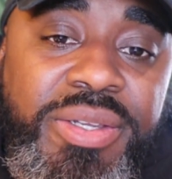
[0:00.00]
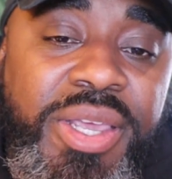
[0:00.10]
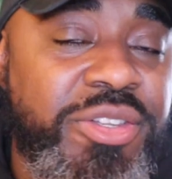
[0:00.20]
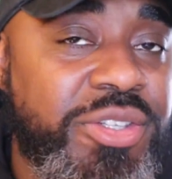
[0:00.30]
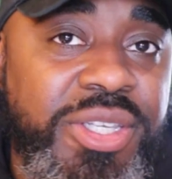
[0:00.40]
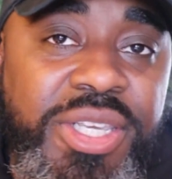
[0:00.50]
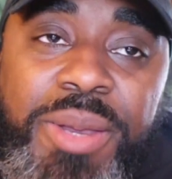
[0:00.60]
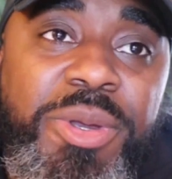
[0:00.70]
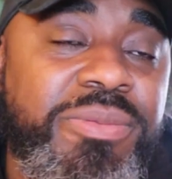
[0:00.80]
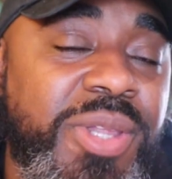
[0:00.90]
And just again,
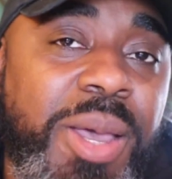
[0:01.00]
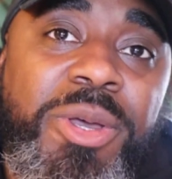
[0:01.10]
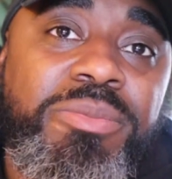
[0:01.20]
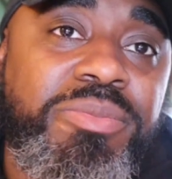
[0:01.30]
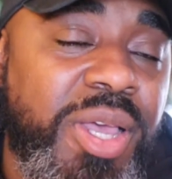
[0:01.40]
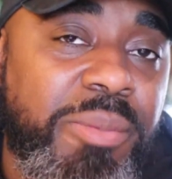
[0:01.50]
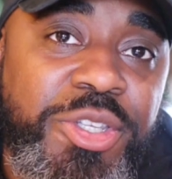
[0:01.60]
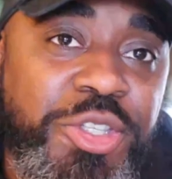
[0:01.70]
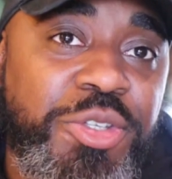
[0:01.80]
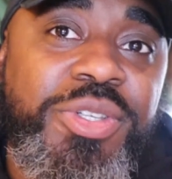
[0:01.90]
I'm a I'm a I'm
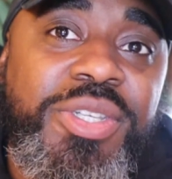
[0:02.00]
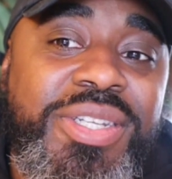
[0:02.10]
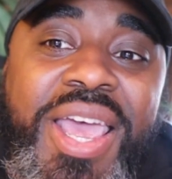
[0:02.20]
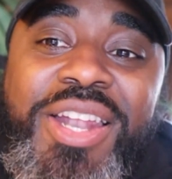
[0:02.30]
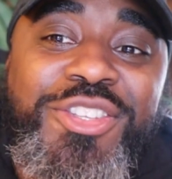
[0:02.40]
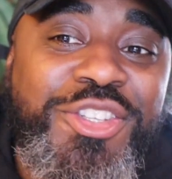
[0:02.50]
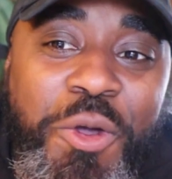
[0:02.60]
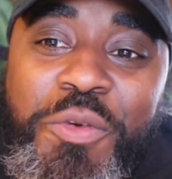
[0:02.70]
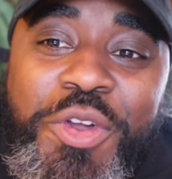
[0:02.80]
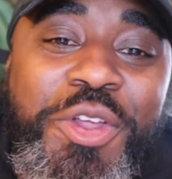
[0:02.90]
gonna use this analogy
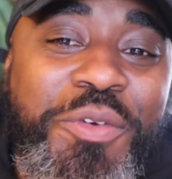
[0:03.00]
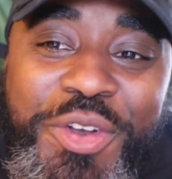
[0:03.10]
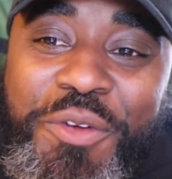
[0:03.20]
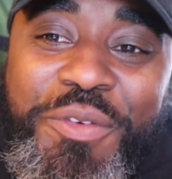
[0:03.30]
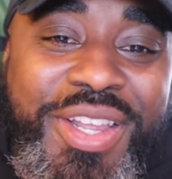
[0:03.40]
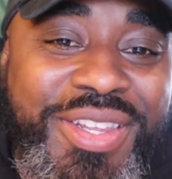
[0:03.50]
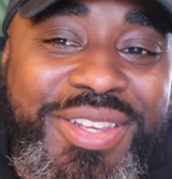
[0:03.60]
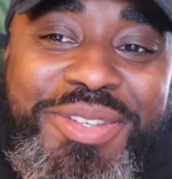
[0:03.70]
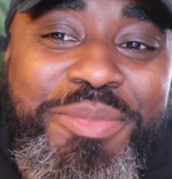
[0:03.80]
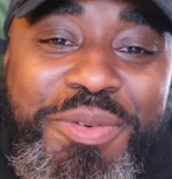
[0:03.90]
over and over and over because I
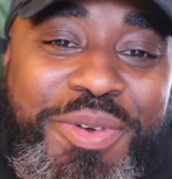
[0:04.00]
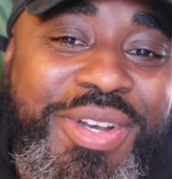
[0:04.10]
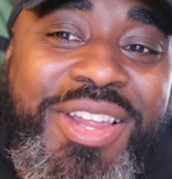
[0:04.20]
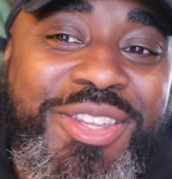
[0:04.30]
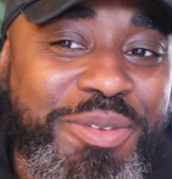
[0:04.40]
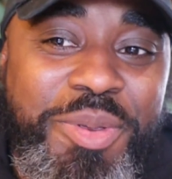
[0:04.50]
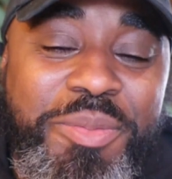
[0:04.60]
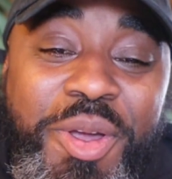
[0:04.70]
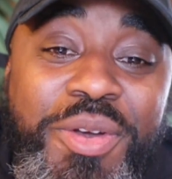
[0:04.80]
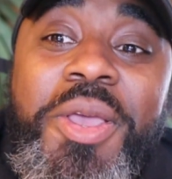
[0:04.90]
think it's a beautiful analogy of the
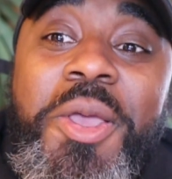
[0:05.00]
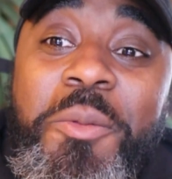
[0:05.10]
pink pony.